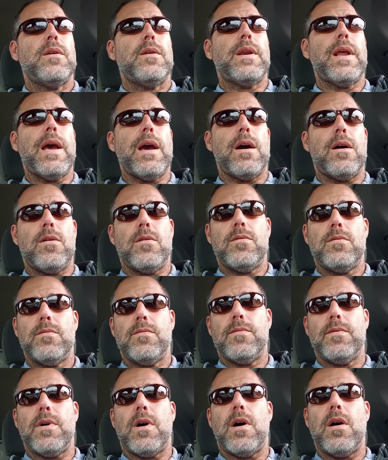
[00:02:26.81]
Now,
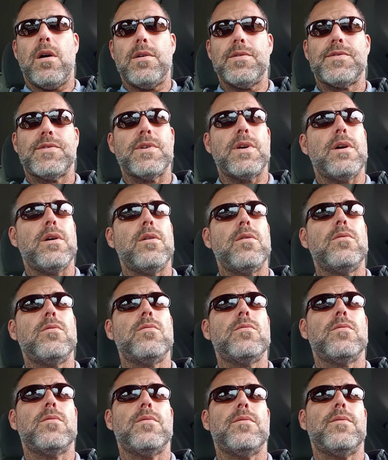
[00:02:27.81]
also,
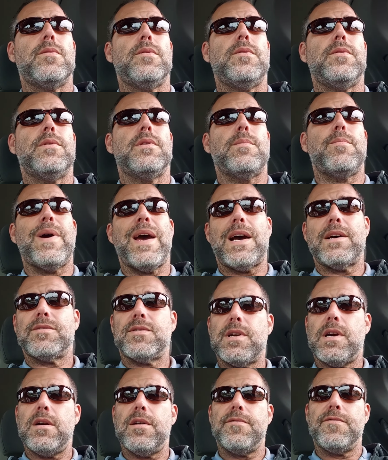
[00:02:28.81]
the
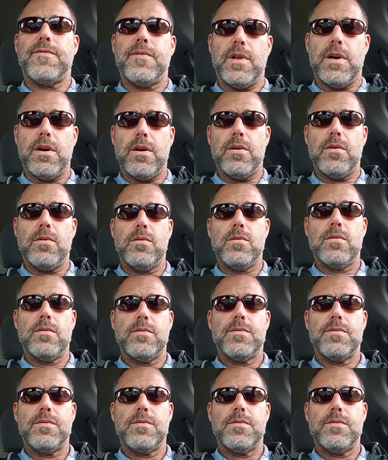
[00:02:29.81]
mass airflow